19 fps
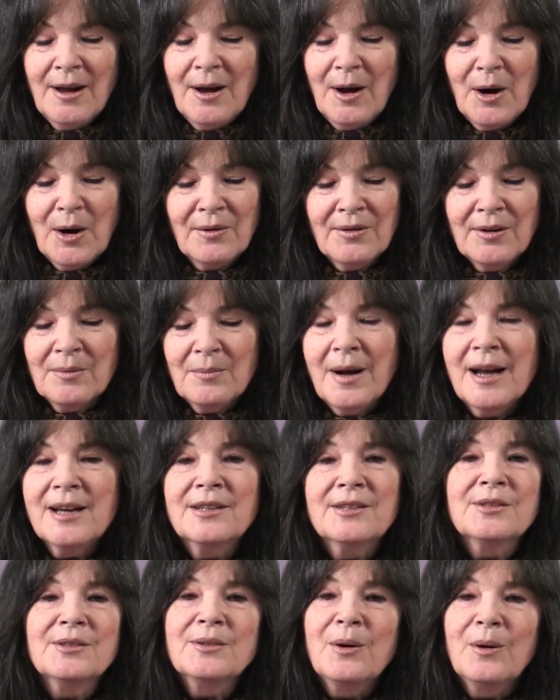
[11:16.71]
Over my
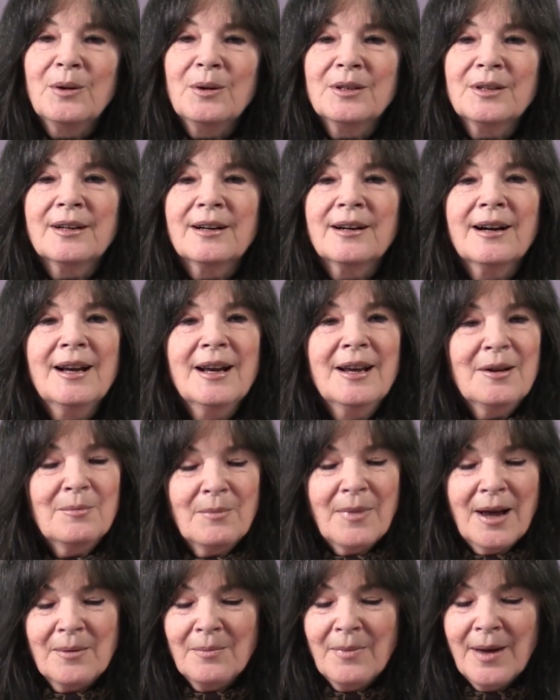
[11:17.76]
shoulder,
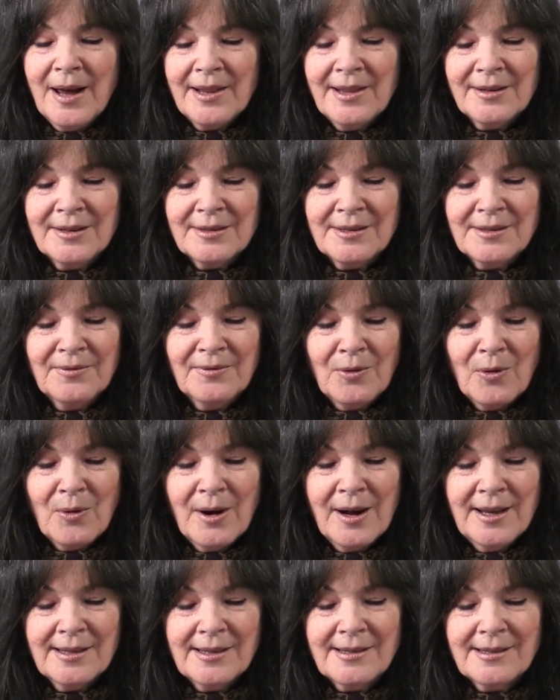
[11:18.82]
my mother's
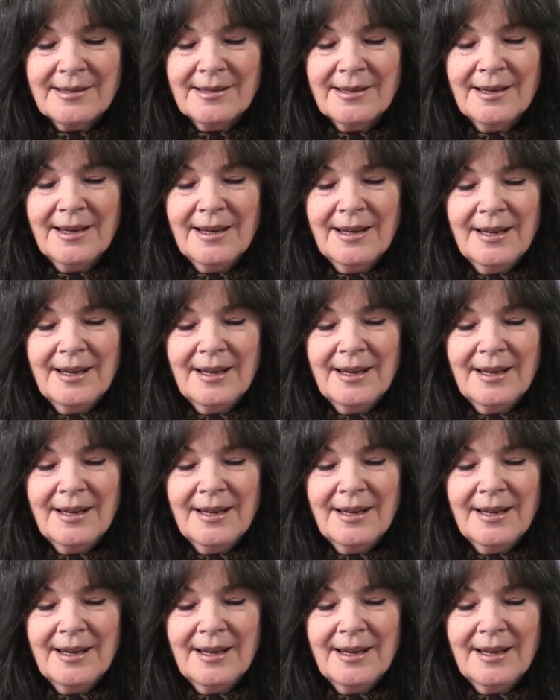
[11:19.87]
voice